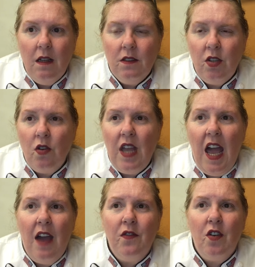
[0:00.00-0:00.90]
So you
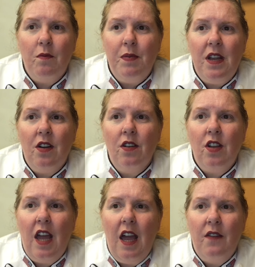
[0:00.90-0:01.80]
have your beer,
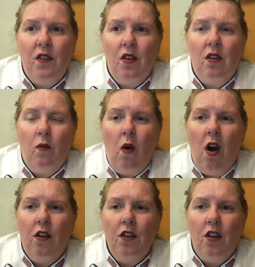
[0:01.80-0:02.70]
you have your
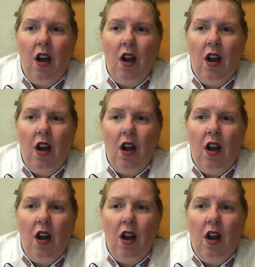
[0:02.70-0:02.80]
water, your